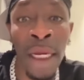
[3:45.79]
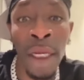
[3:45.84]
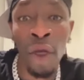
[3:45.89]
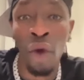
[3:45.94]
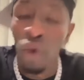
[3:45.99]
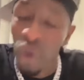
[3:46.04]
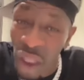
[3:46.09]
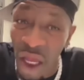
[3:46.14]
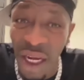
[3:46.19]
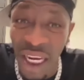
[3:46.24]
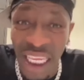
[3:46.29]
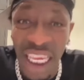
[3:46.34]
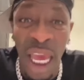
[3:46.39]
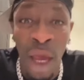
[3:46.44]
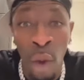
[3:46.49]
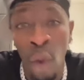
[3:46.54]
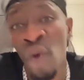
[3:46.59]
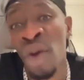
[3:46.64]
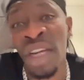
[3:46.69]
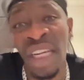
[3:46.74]
the menses
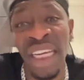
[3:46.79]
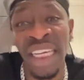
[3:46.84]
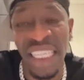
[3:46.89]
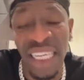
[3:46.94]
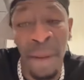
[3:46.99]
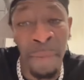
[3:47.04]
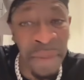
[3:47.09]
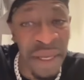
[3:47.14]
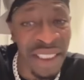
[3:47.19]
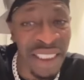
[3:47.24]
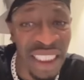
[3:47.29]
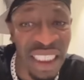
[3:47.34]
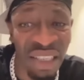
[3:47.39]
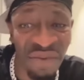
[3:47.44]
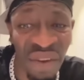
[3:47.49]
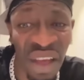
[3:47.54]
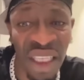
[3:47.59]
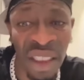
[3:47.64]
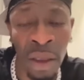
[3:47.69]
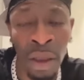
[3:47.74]
like go tell the girl you
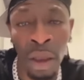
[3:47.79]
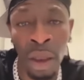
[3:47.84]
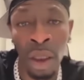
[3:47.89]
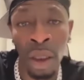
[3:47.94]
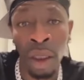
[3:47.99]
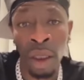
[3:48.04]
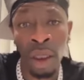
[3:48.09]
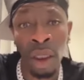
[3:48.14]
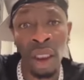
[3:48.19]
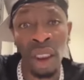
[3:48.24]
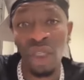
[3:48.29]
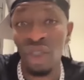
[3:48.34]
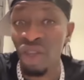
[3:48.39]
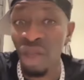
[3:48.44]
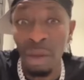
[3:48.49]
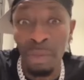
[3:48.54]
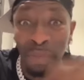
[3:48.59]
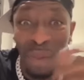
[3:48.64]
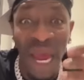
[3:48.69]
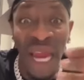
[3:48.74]
won't lick the menses
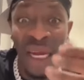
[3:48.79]
face.